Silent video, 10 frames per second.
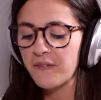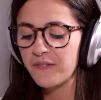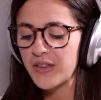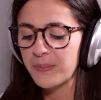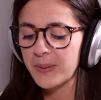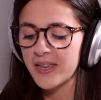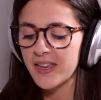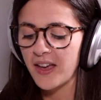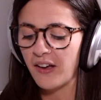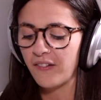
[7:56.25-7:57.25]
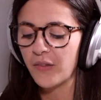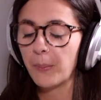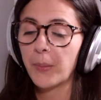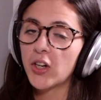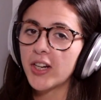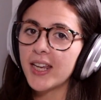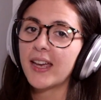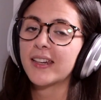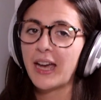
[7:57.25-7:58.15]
VP of Marketing at